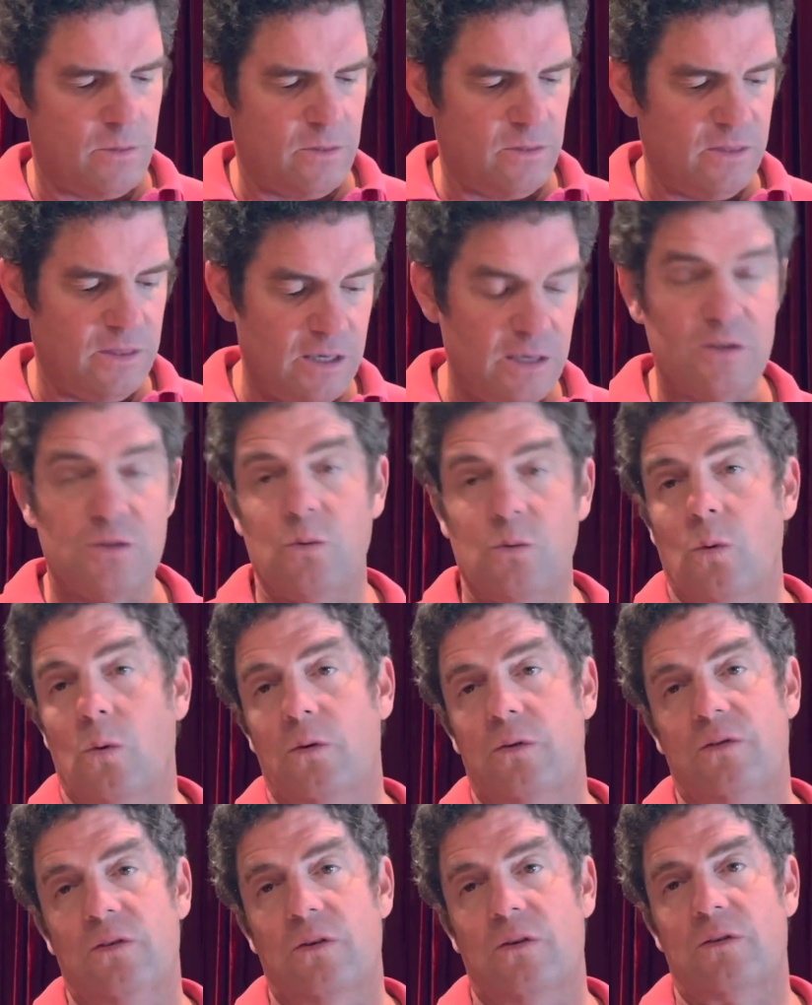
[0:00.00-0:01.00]
these
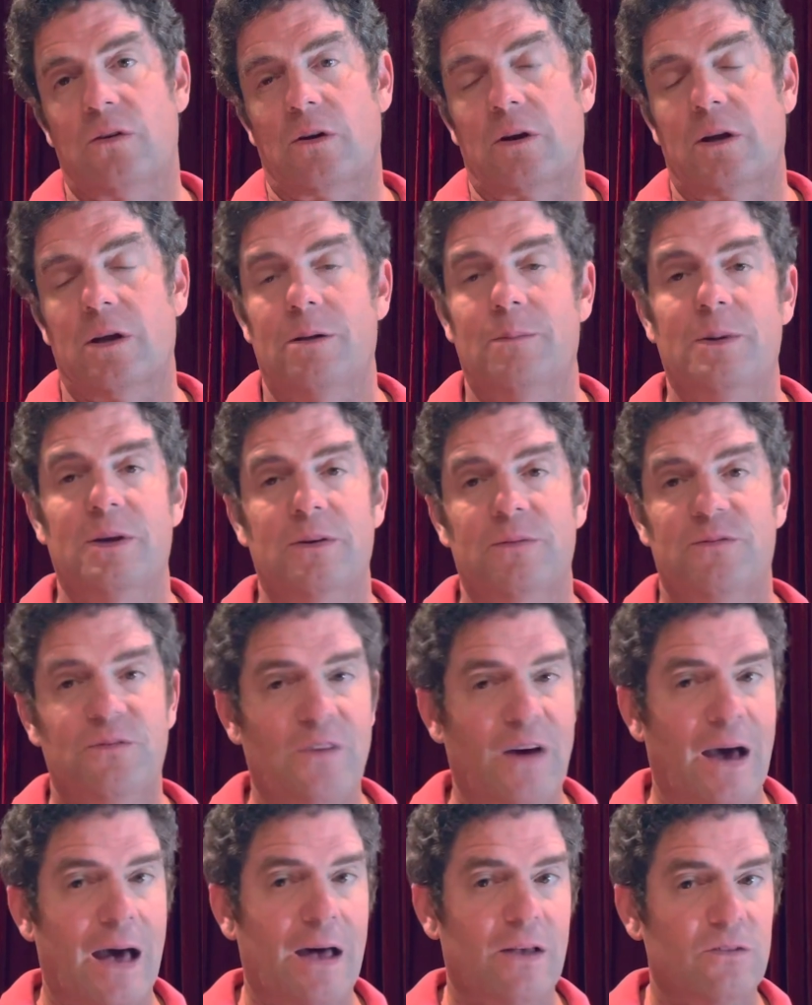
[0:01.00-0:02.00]
horses are going to be
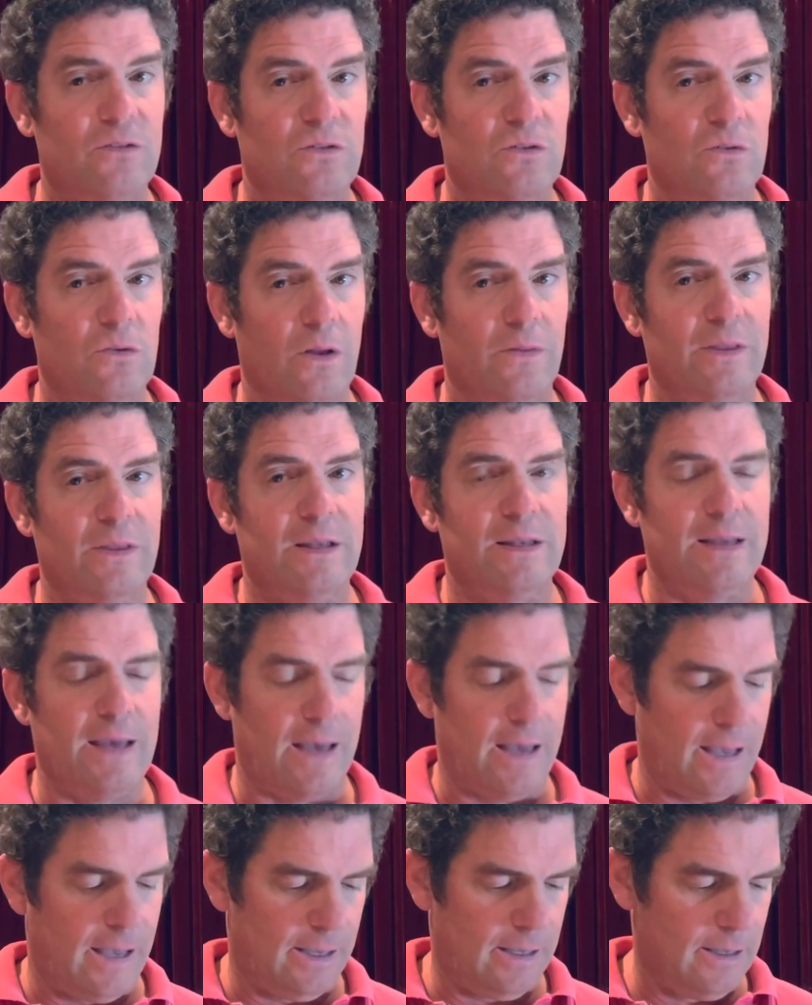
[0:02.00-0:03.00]
faster on the
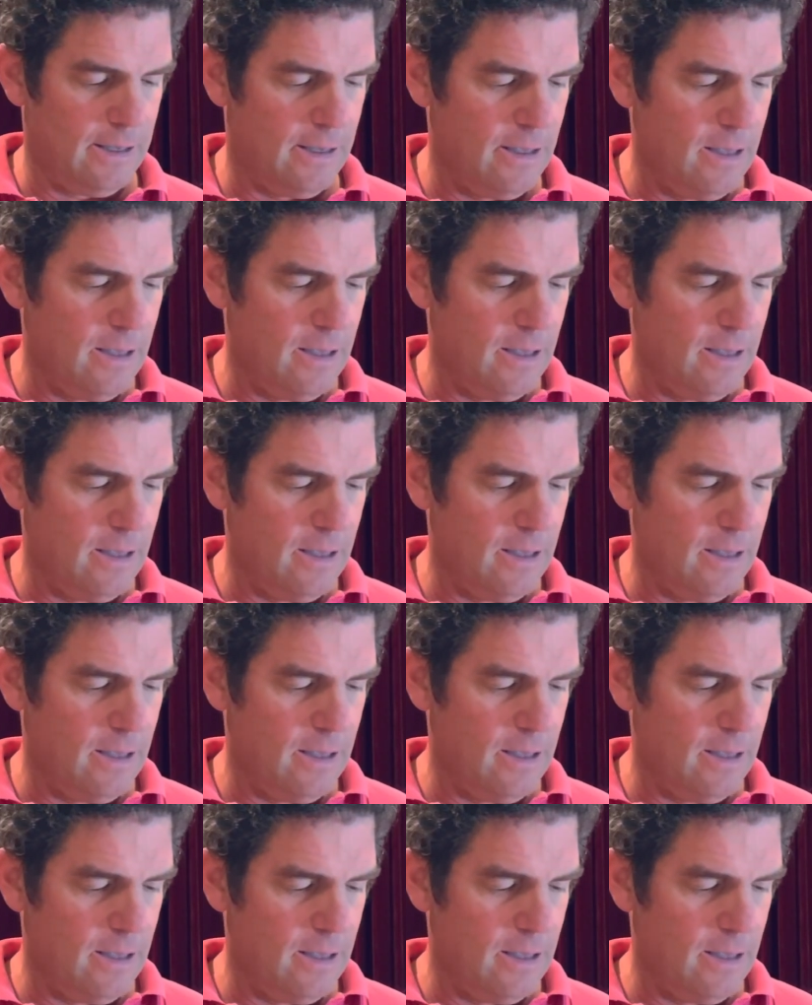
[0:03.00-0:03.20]
day.